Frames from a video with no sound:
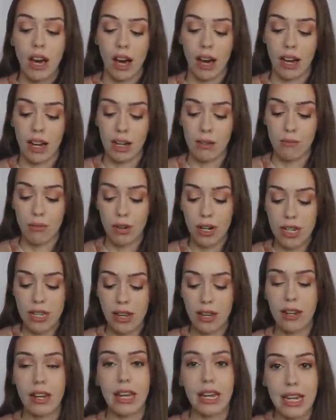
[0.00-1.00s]
Uh, in
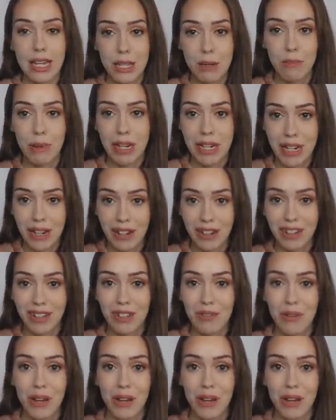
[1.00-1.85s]
prison, it is a big deal.